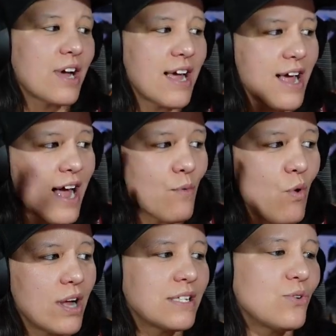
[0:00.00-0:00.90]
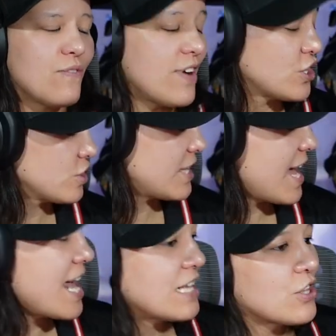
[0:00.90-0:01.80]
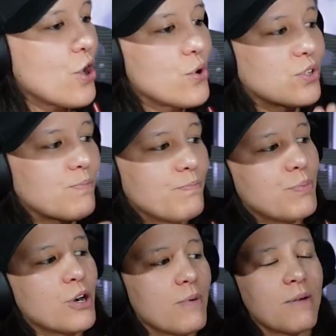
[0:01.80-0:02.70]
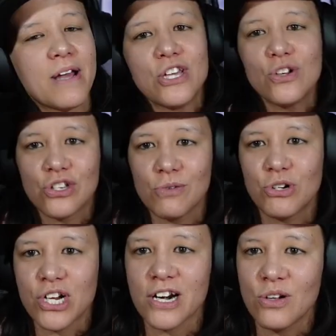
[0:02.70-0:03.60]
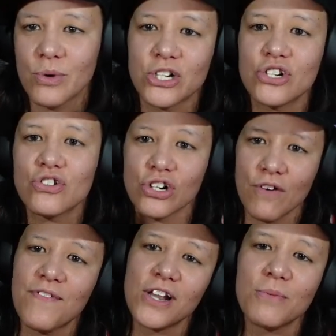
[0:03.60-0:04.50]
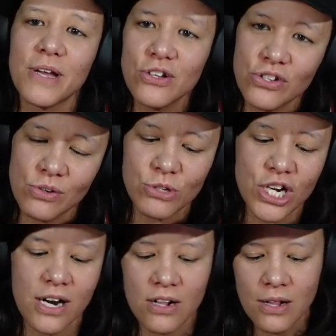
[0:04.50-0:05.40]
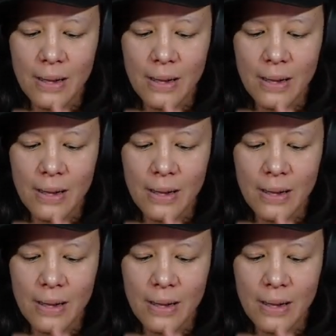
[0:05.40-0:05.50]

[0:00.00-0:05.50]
I, I want to eventually edit those, put them on my YouTube channel, which you should go follow my YouTube channel.